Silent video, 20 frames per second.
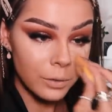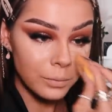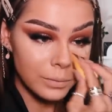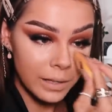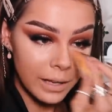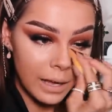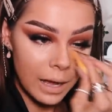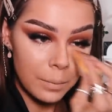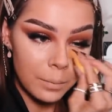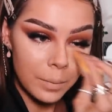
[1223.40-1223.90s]

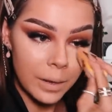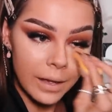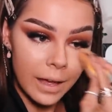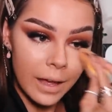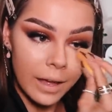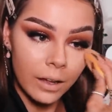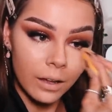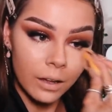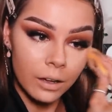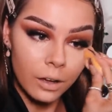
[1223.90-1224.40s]
only am I
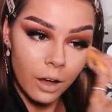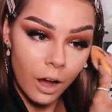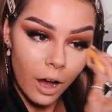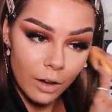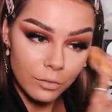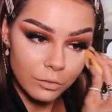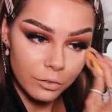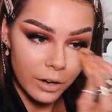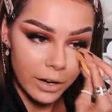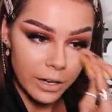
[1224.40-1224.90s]
getting
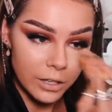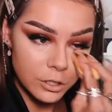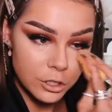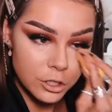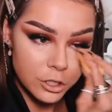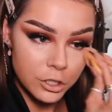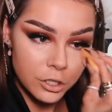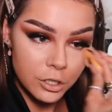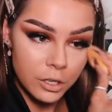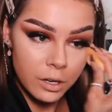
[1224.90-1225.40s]

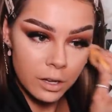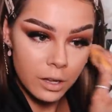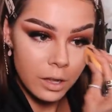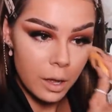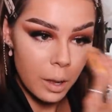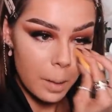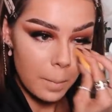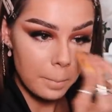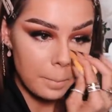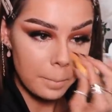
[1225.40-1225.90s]
coverage,
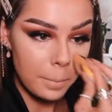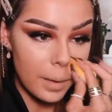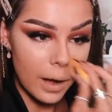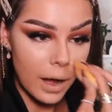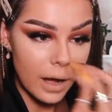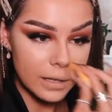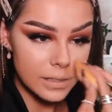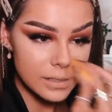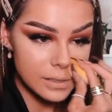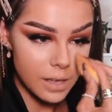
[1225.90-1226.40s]

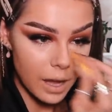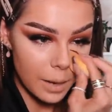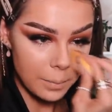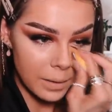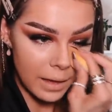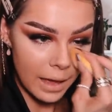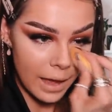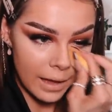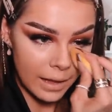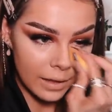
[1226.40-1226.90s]
but
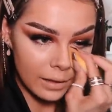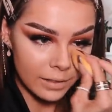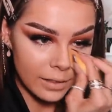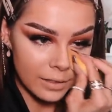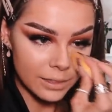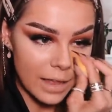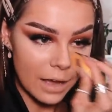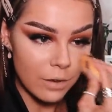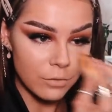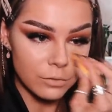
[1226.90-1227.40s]
I'm getting
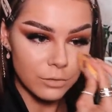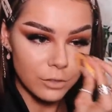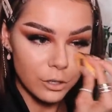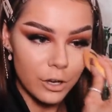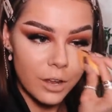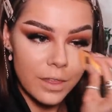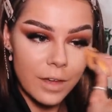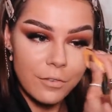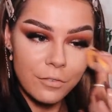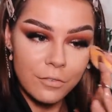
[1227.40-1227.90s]
that, you
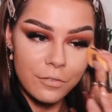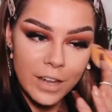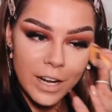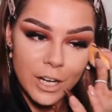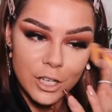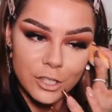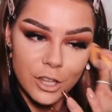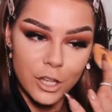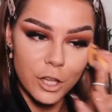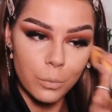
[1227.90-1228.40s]
know, that
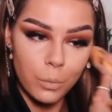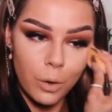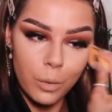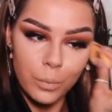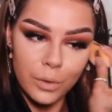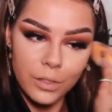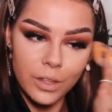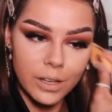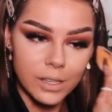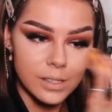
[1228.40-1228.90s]
finish that you
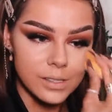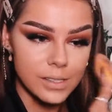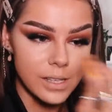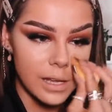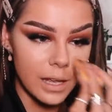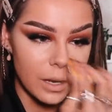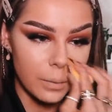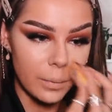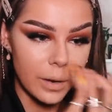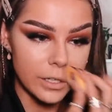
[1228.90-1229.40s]
want with a
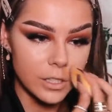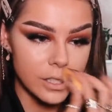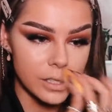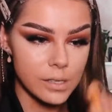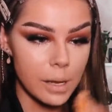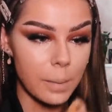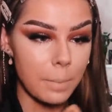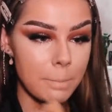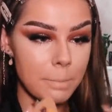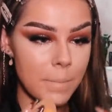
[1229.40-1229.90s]
concealer where it
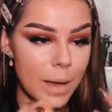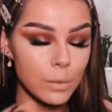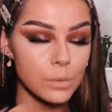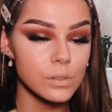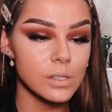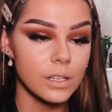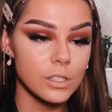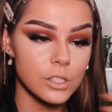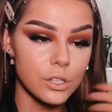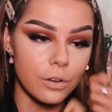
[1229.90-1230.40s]
just like
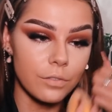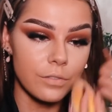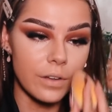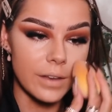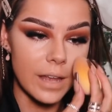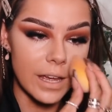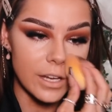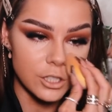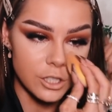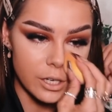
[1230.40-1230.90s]
melts into your
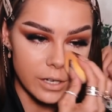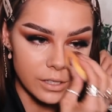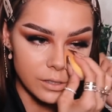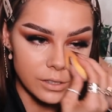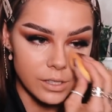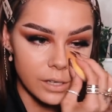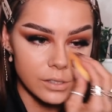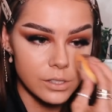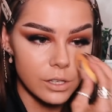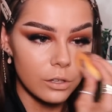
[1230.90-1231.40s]
foundation
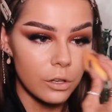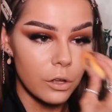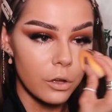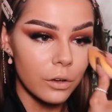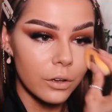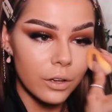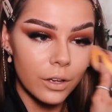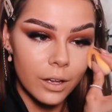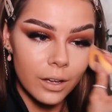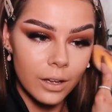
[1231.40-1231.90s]
and doesn't
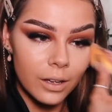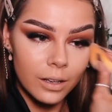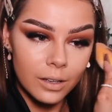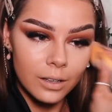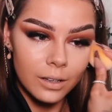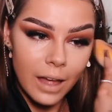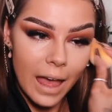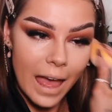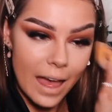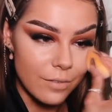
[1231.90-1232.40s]
look
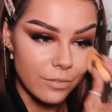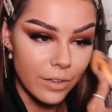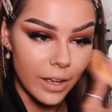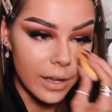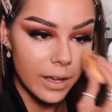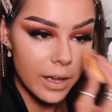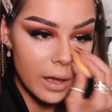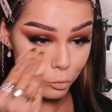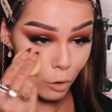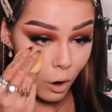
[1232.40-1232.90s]

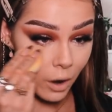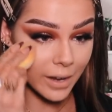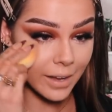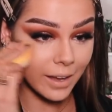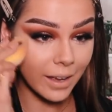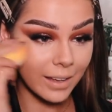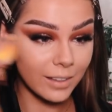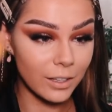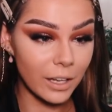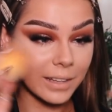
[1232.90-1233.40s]
heavy,
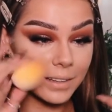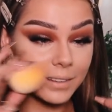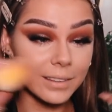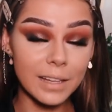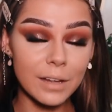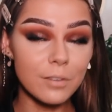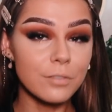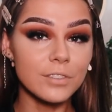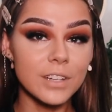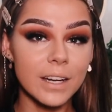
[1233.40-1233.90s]
bright and like
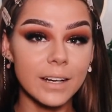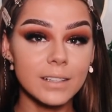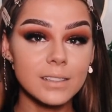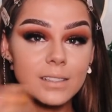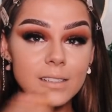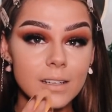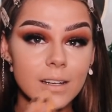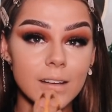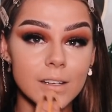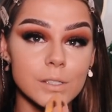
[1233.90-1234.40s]

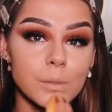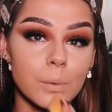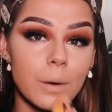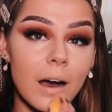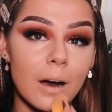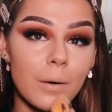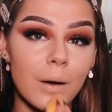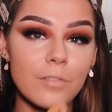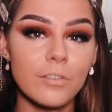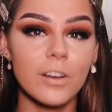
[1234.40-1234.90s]
lifted as
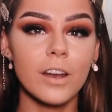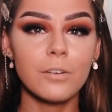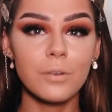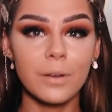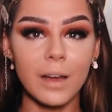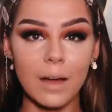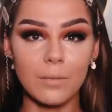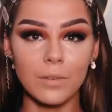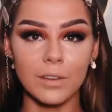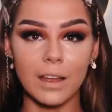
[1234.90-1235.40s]
well. I feel like
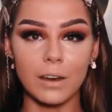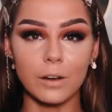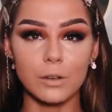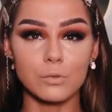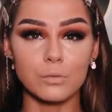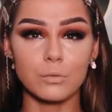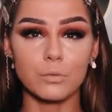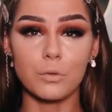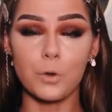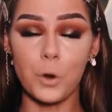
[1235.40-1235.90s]
on camera that
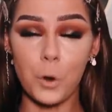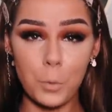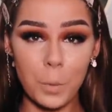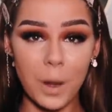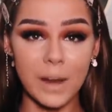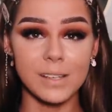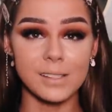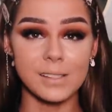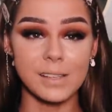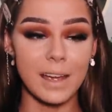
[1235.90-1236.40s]
looks
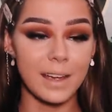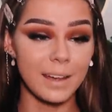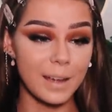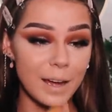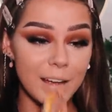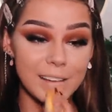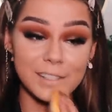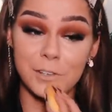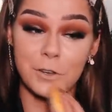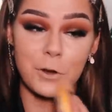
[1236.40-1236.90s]
crazy.
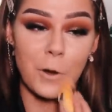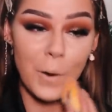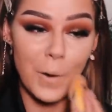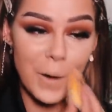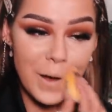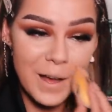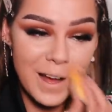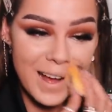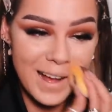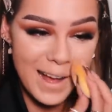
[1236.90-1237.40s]
It's not.